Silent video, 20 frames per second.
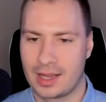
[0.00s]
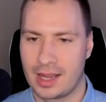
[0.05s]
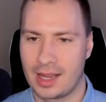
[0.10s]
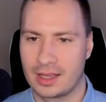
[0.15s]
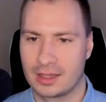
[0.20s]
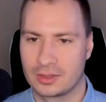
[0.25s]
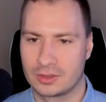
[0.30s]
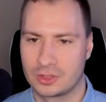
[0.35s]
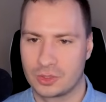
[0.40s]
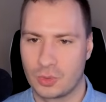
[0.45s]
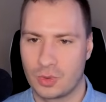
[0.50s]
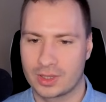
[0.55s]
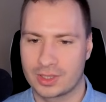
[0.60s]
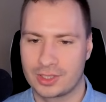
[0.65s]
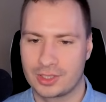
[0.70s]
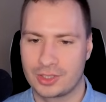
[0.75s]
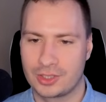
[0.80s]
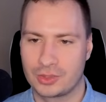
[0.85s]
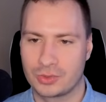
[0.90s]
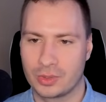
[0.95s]
And so what
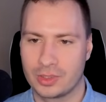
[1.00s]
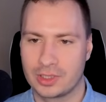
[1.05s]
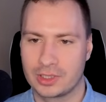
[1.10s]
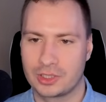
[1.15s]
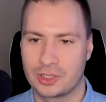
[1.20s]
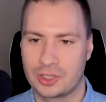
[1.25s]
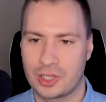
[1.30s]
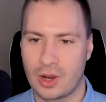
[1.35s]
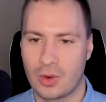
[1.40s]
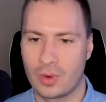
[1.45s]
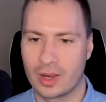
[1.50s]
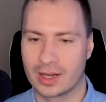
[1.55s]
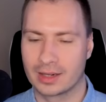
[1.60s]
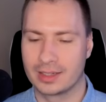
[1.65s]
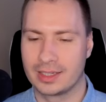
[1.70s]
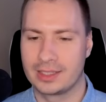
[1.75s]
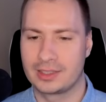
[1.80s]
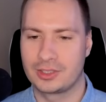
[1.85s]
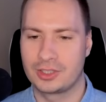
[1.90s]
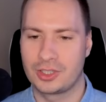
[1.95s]
this is really
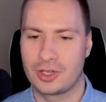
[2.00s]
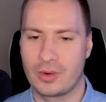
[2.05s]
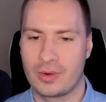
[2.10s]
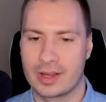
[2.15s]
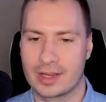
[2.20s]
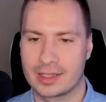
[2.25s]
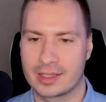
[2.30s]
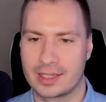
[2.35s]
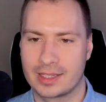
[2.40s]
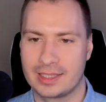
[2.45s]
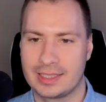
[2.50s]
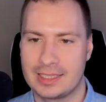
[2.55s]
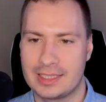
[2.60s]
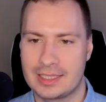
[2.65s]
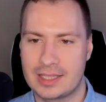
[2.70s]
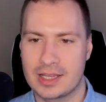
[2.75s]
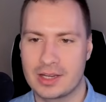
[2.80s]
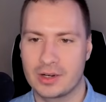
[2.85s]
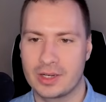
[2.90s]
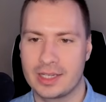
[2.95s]
showing, it's showing that
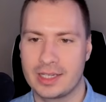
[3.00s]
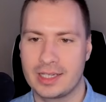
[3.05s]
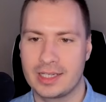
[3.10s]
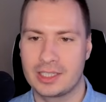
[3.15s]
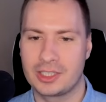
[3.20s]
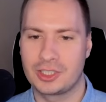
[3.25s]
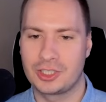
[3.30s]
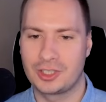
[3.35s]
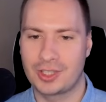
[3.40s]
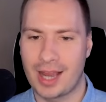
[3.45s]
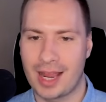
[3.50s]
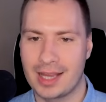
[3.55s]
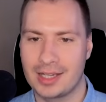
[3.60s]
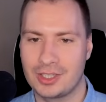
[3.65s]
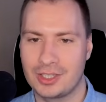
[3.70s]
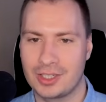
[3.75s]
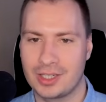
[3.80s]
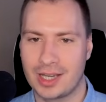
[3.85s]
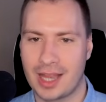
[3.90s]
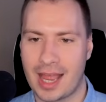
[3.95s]
is there any
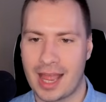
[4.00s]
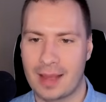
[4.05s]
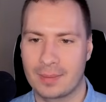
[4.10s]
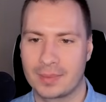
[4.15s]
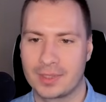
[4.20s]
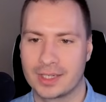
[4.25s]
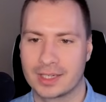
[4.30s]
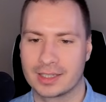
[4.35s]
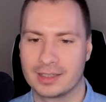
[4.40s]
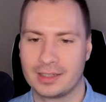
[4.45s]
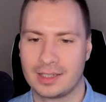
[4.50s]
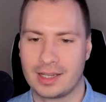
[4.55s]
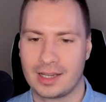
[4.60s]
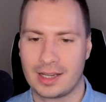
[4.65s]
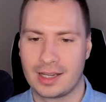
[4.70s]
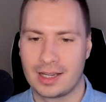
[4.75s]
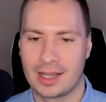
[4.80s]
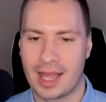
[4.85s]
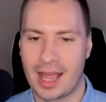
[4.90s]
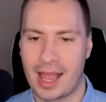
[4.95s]
changing happening
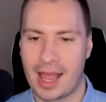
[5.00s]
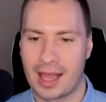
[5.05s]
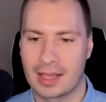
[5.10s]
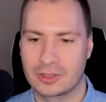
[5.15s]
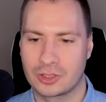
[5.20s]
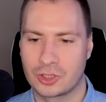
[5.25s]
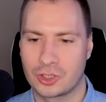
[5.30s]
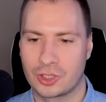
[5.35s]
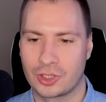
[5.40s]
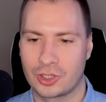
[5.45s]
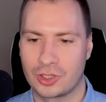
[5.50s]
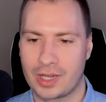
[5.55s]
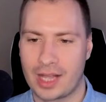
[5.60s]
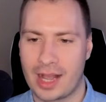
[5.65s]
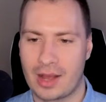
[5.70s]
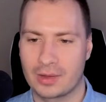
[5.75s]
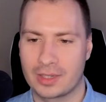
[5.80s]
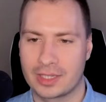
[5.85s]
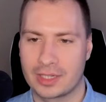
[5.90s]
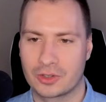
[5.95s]
as
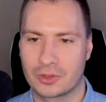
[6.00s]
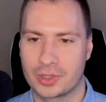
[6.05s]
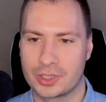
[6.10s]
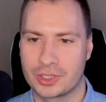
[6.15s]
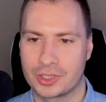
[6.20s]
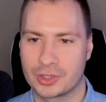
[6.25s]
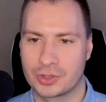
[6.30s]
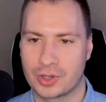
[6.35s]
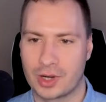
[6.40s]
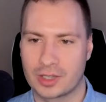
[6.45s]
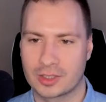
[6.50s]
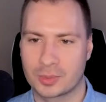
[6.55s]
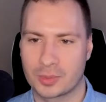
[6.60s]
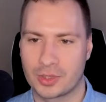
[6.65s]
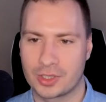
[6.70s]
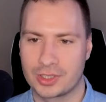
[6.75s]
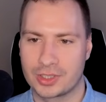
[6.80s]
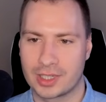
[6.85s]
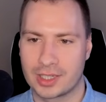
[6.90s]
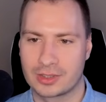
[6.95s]
turnout increased across
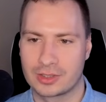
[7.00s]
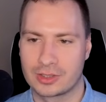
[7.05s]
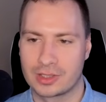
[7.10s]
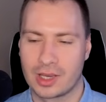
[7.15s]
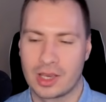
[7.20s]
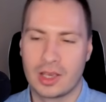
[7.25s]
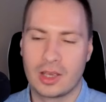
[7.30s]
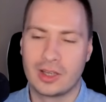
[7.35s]
precincts?